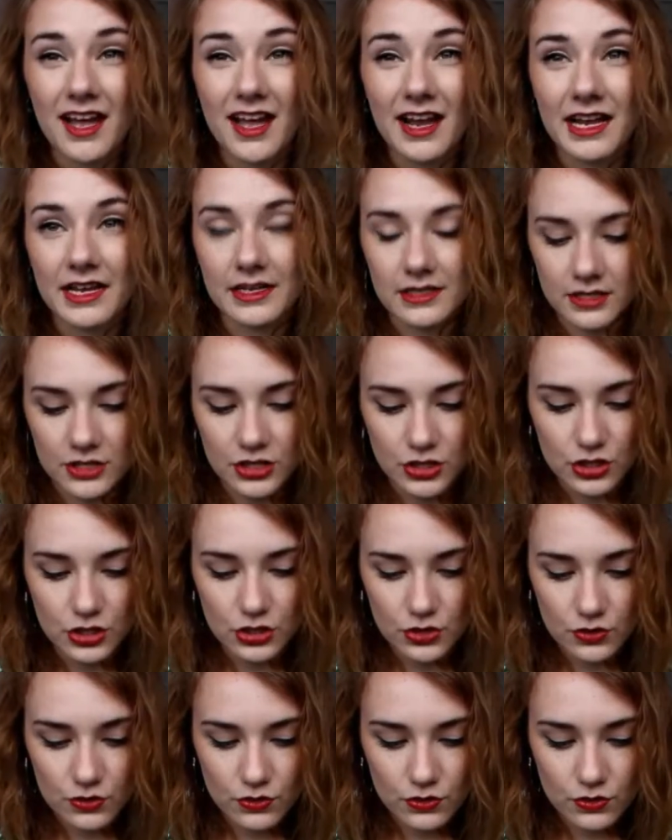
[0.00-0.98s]
and I
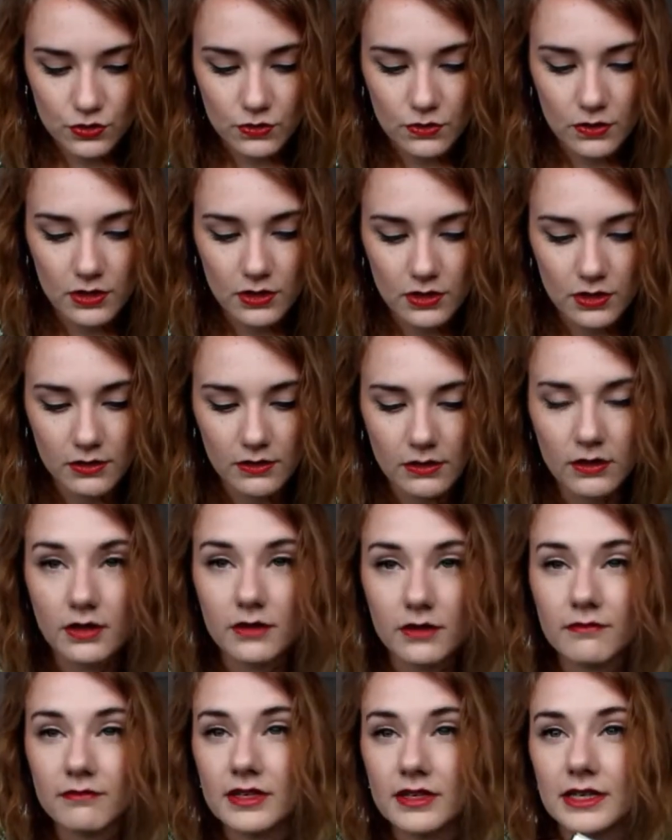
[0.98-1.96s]
do
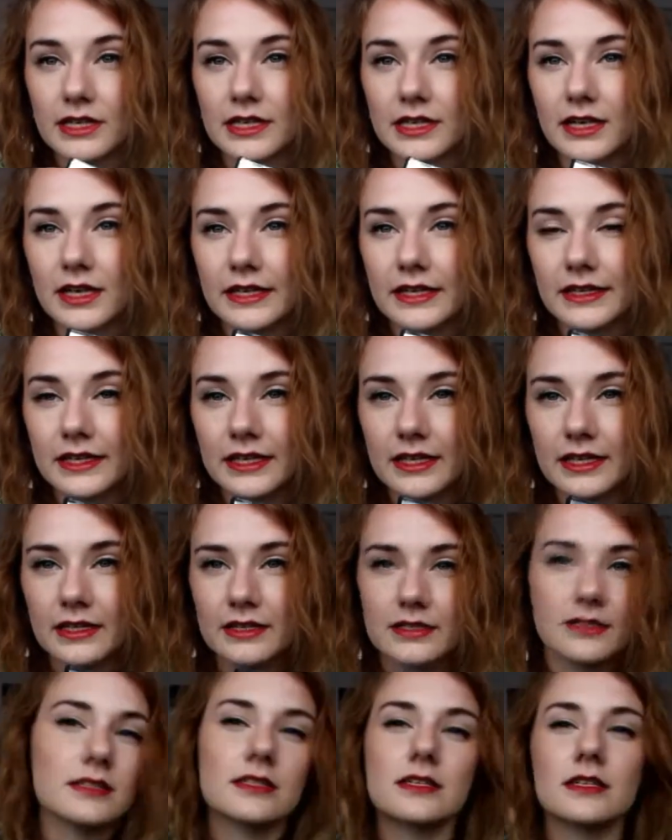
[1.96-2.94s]
really like
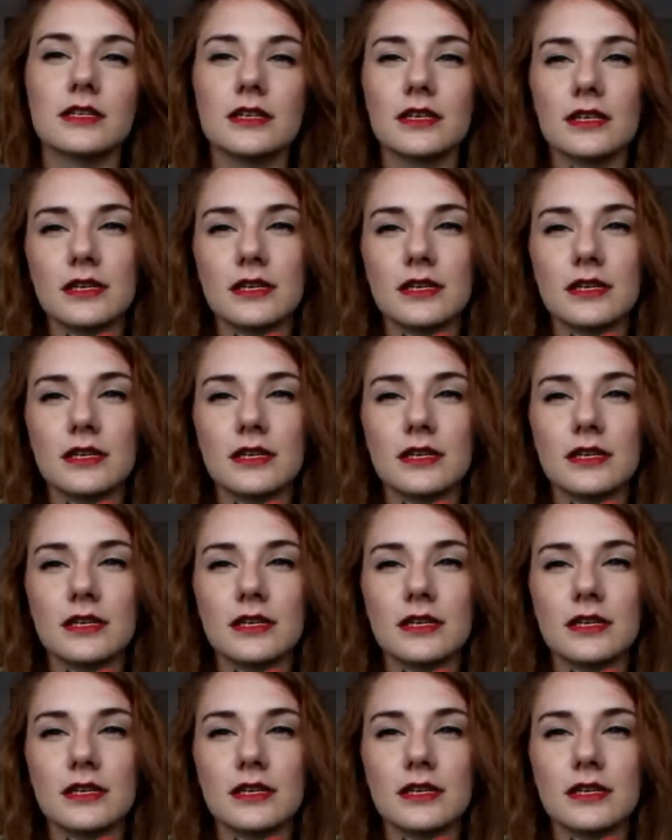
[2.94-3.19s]
it.